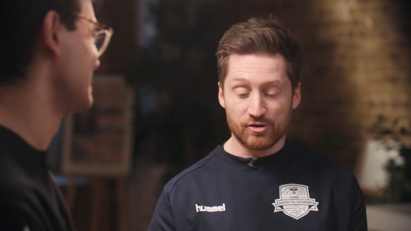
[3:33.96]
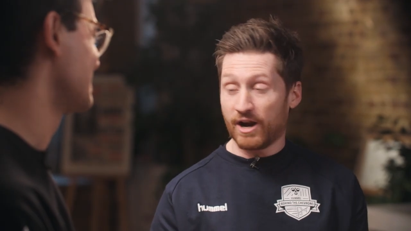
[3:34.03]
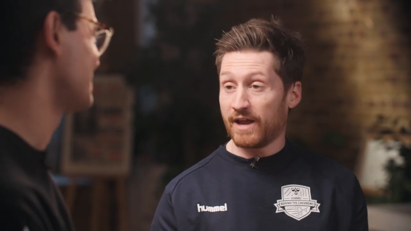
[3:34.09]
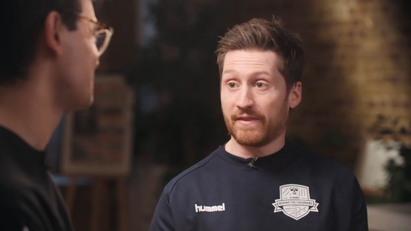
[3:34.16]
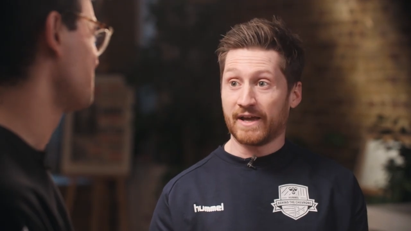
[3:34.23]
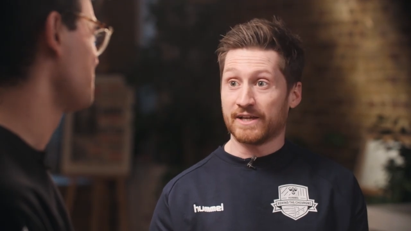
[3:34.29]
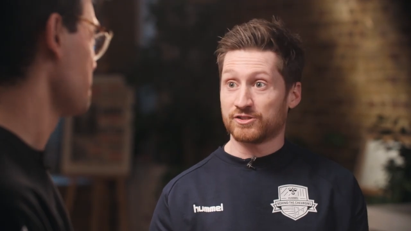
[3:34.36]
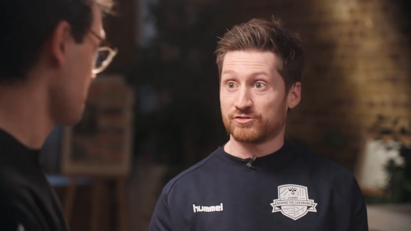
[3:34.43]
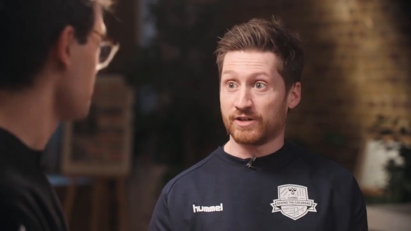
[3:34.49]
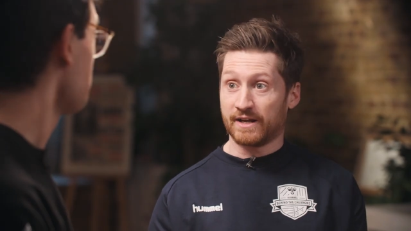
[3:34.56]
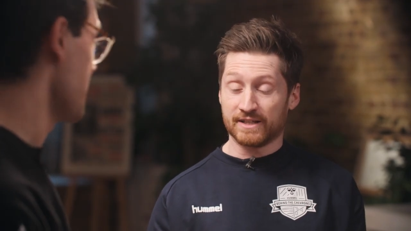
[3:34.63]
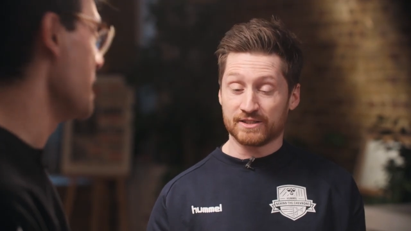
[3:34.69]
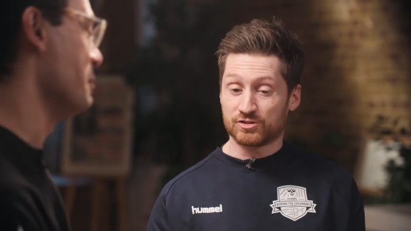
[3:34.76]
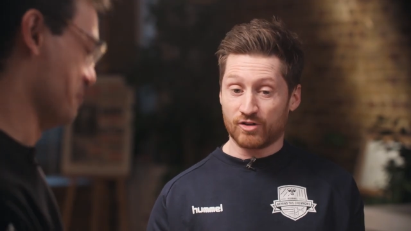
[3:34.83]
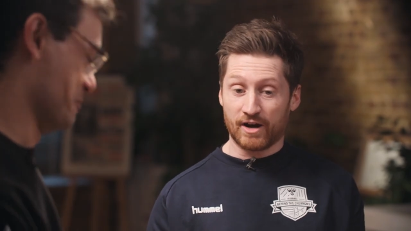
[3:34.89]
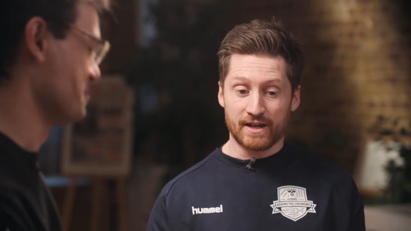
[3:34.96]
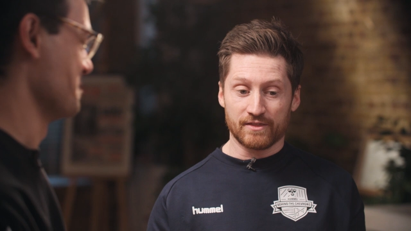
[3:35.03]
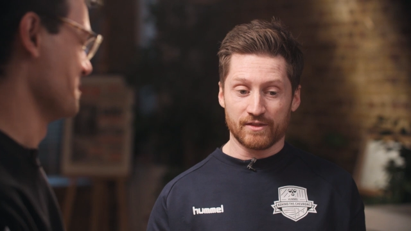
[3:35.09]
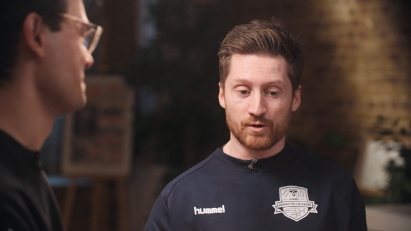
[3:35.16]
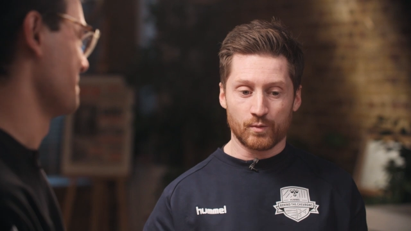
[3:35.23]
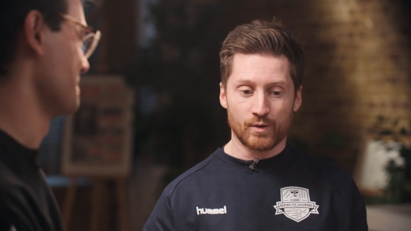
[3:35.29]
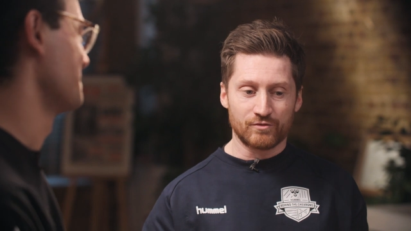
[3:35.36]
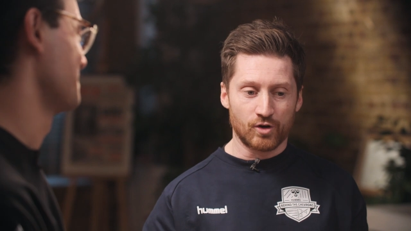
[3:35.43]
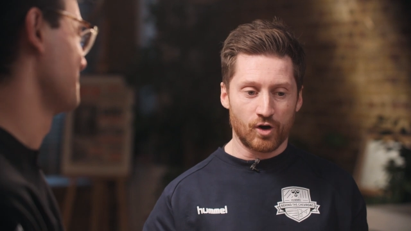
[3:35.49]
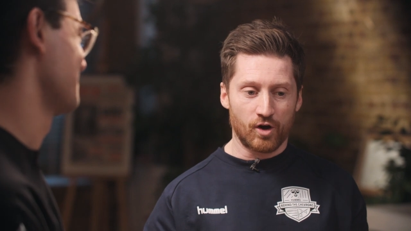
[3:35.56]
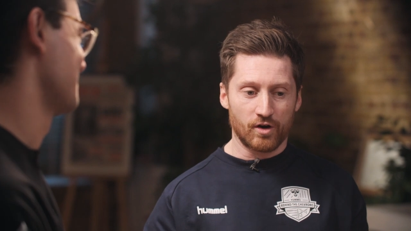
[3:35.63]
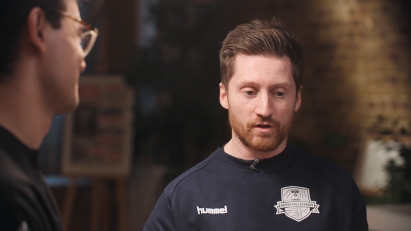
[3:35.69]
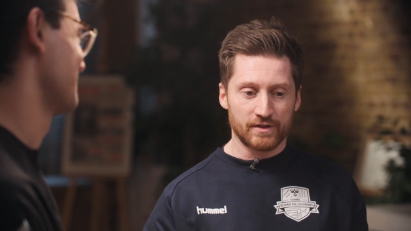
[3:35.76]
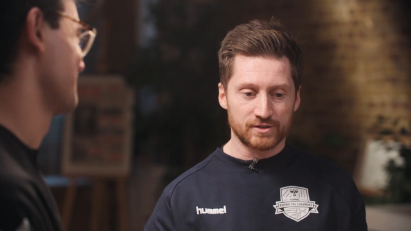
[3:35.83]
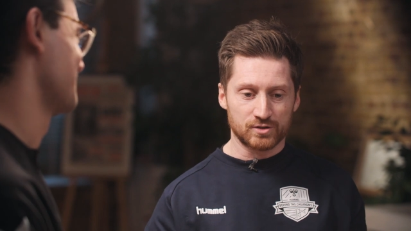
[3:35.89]
Speaker 1: creating that history, and it's yeah. great that we've
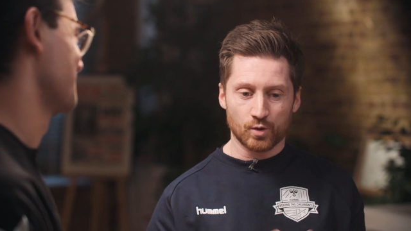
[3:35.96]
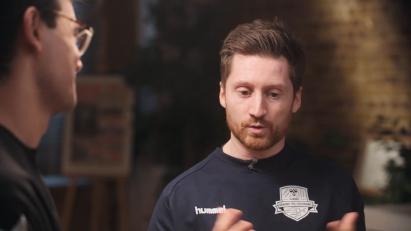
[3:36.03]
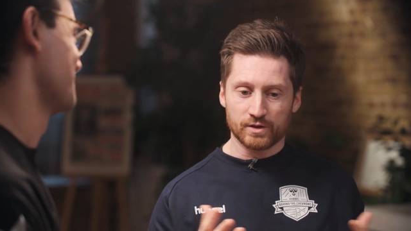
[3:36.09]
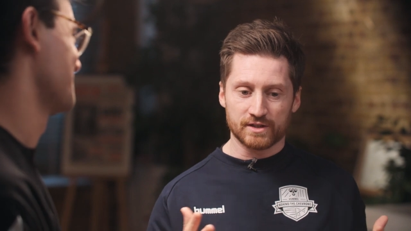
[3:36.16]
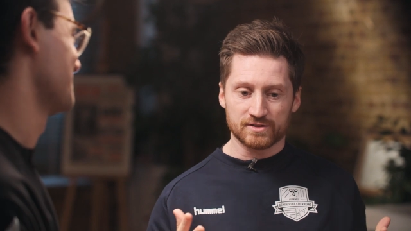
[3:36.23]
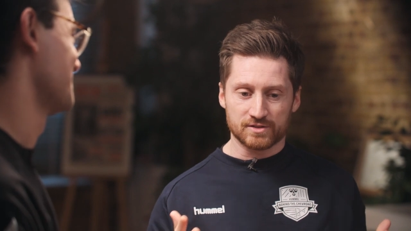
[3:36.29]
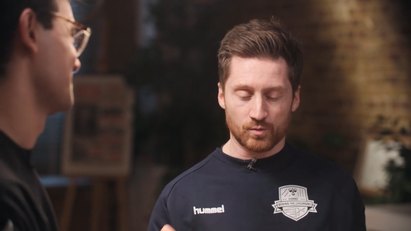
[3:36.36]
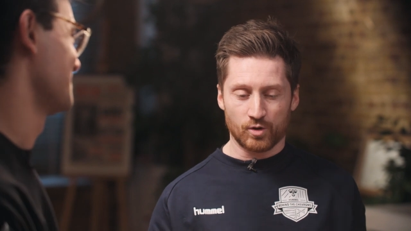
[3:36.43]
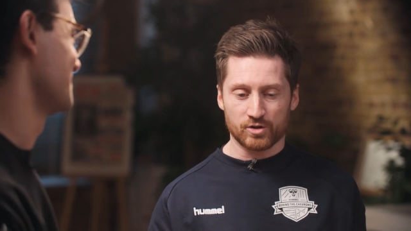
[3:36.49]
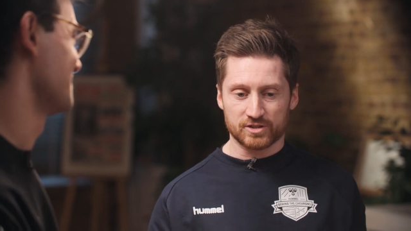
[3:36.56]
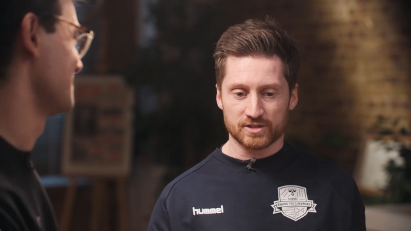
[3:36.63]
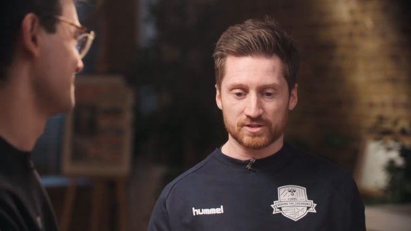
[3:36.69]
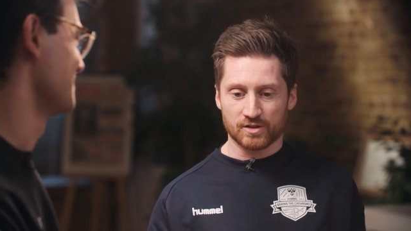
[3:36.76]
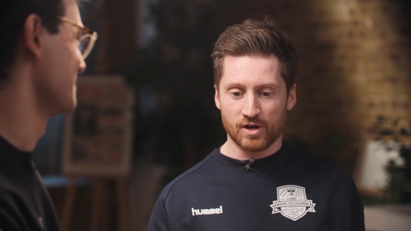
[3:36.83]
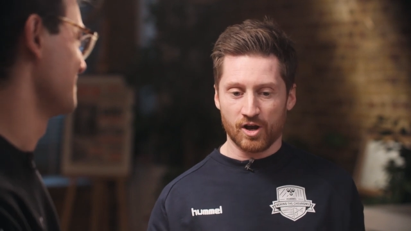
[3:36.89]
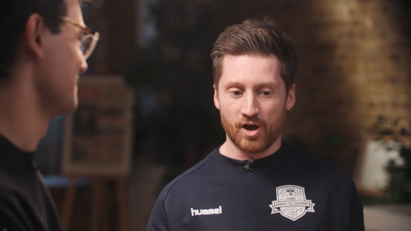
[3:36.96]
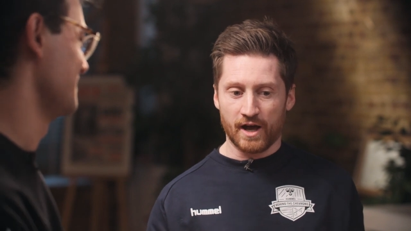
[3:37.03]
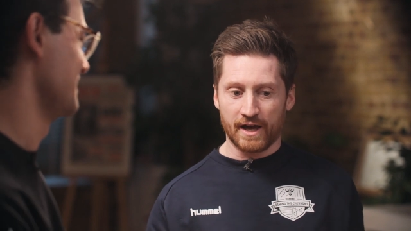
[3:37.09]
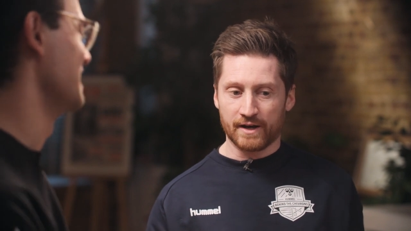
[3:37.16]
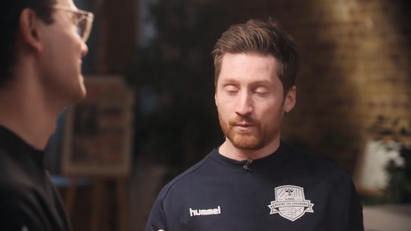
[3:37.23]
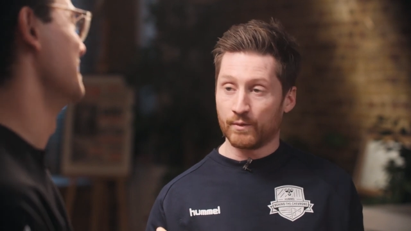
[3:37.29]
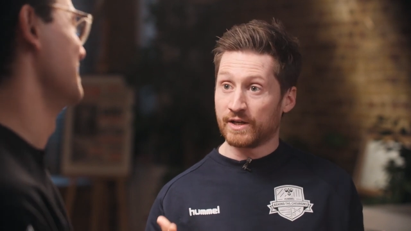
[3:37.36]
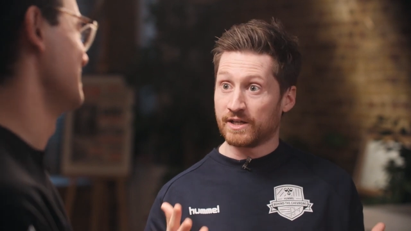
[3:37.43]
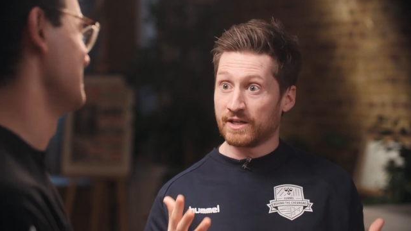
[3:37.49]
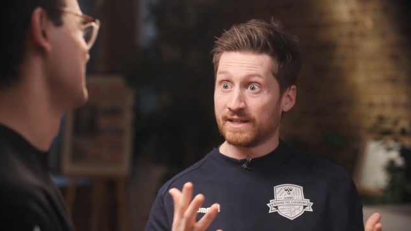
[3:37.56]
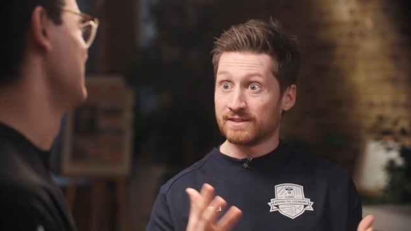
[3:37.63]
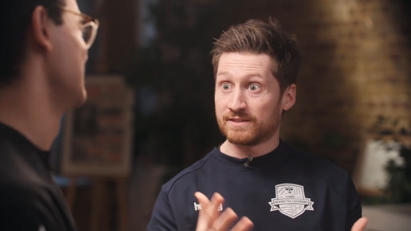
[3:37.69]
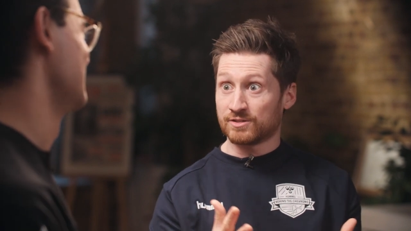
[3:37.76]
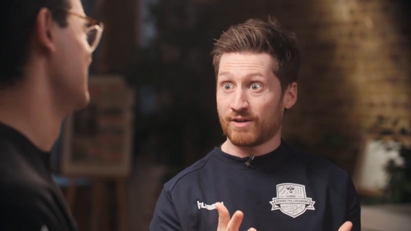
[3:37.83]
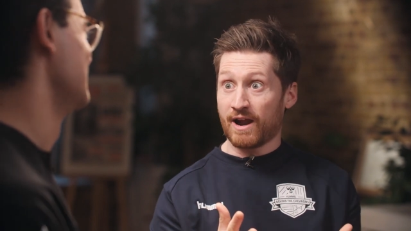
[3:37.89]
got this audience to watch us online, yeah. and we can
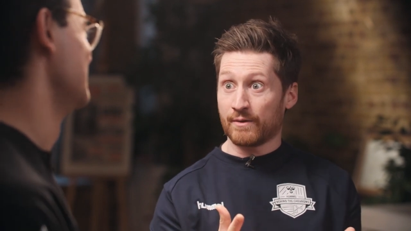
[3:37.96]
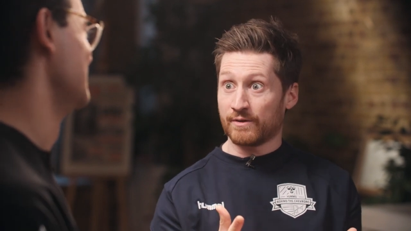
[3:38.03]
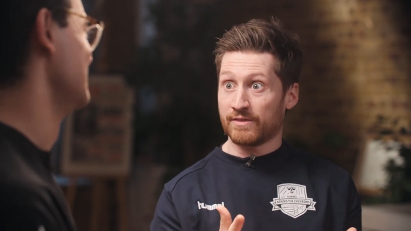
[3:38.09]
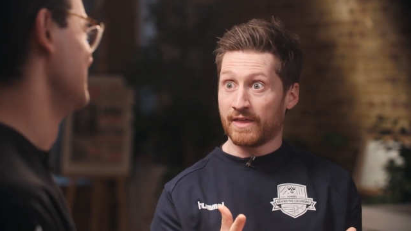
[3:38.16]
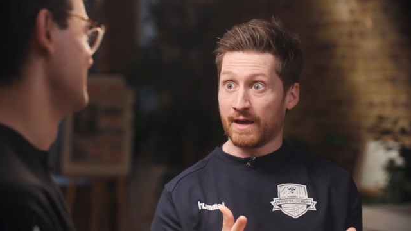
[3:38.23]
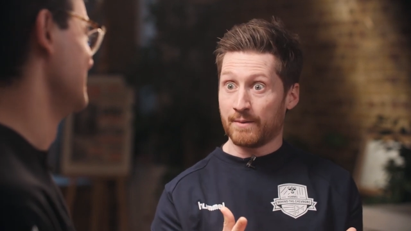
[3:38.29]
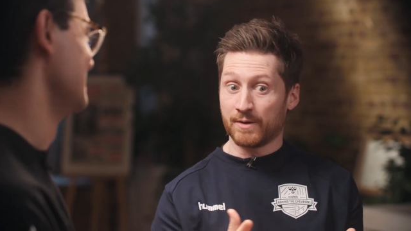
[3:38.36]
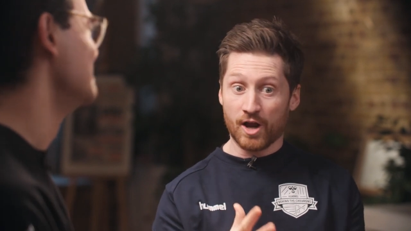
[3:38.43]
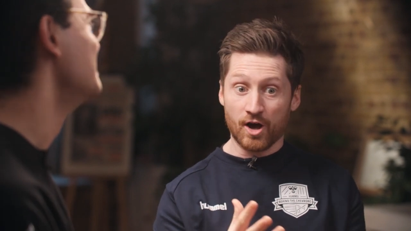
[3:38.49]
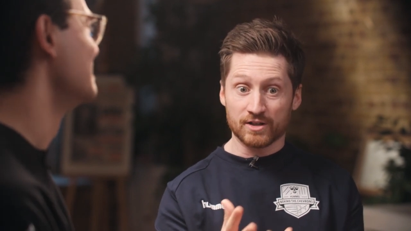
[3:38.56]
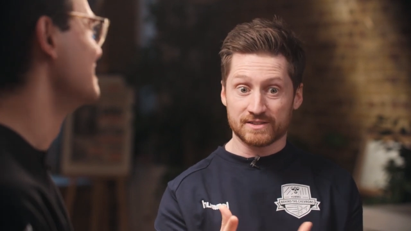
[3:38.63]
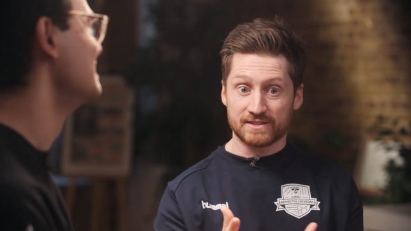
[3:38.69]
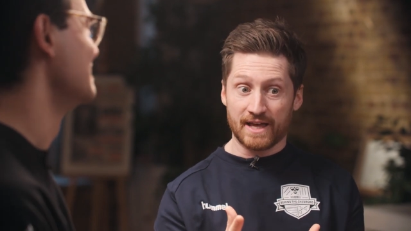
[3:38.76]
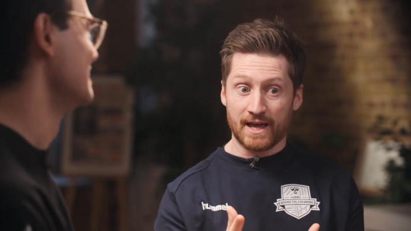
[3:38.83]
interact with them and ask